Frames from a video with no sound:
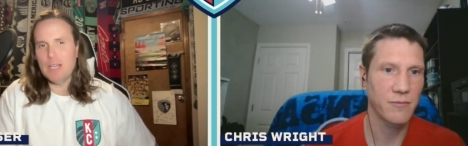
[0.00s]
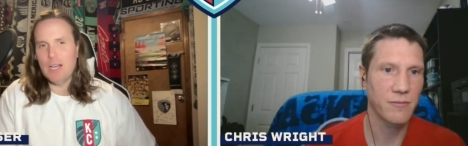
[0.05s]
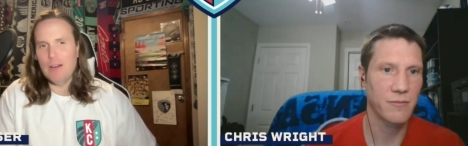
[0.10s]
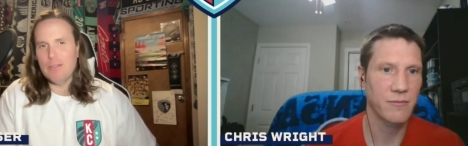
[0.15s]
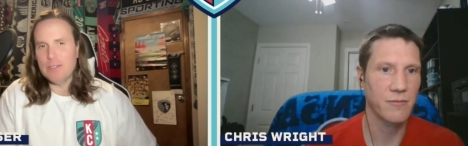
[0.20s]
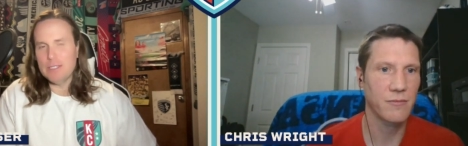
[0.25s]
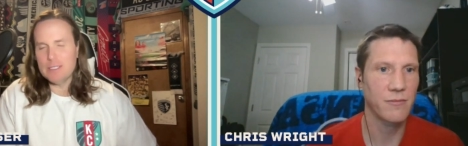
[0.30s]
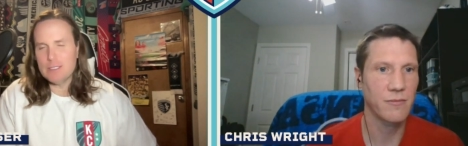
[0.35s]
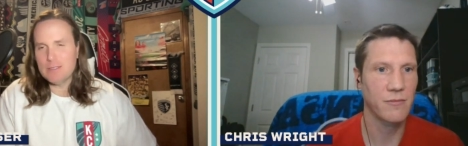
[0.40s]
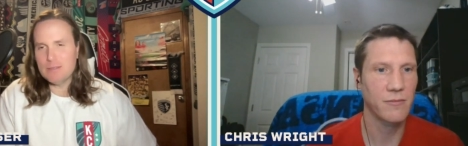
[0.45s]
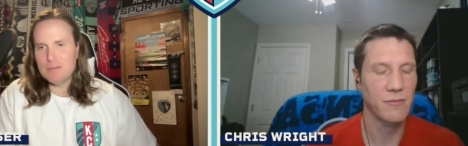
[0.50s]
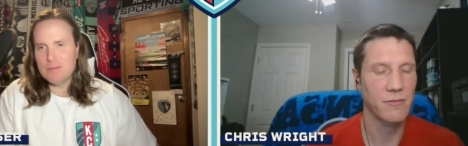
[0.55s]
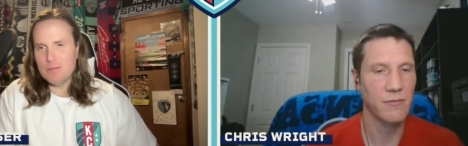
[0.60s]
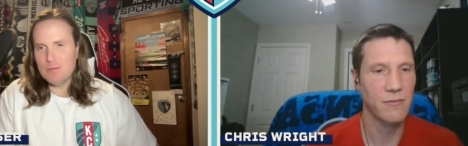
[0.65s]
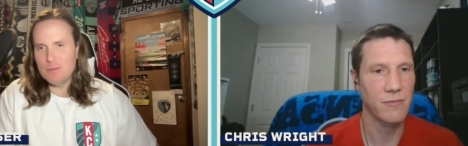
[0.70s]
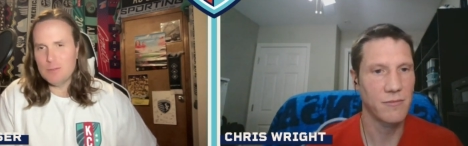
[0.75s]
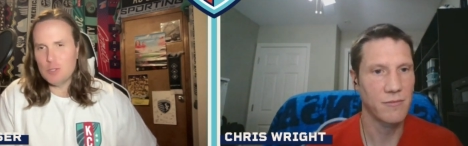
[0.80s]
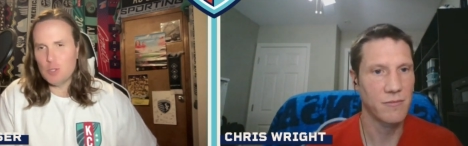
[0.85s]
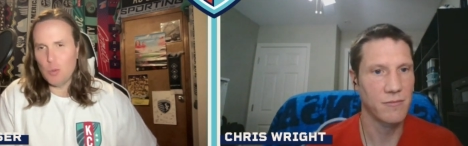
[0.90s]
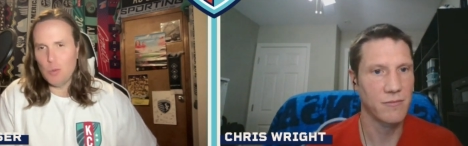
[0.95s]
Speaker 1: the obvious
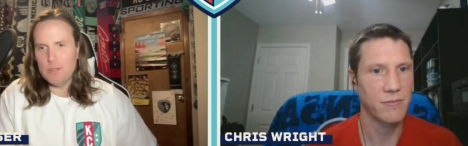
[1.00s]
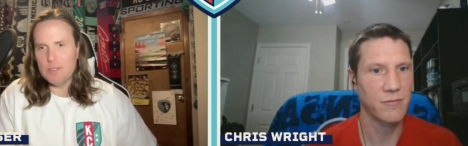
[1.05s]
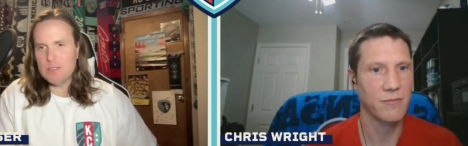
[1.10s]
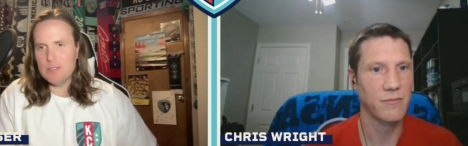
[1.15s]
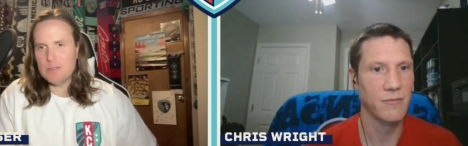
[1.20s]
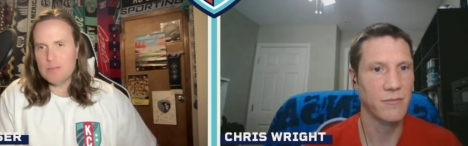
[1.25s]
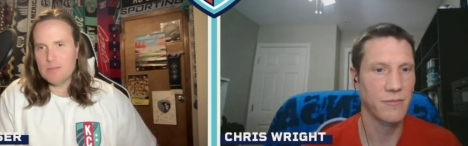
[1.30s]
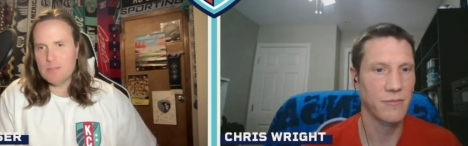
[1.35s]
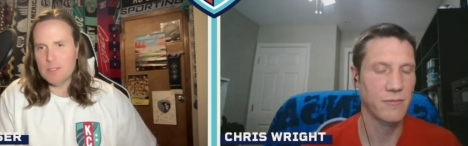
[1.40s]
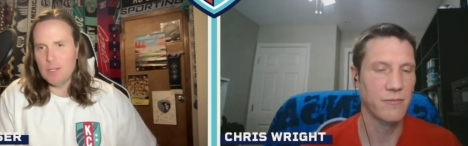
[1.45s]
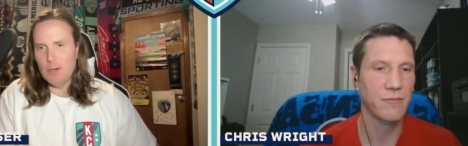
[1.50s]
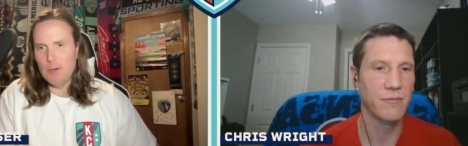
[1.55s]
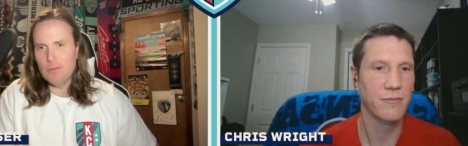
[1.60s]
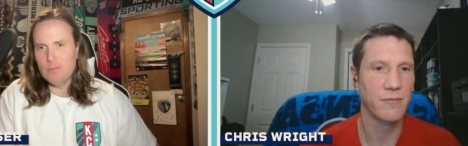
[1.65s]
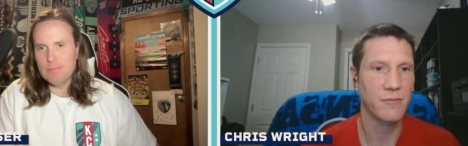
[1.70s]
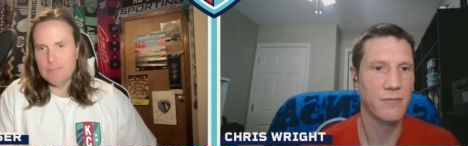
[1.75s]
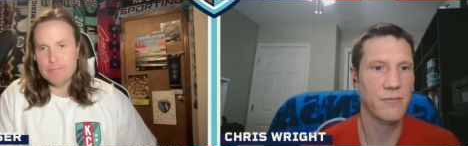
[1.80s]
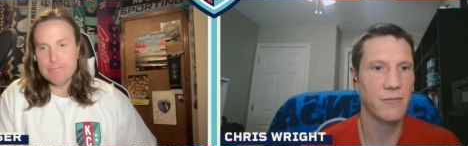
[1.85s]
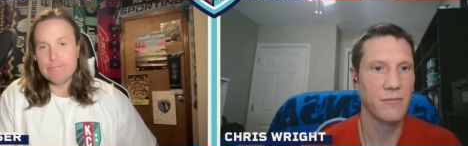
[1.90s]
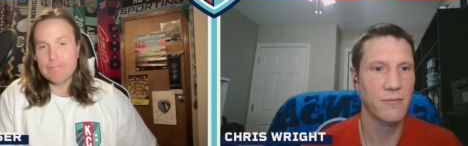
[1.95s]
choice. So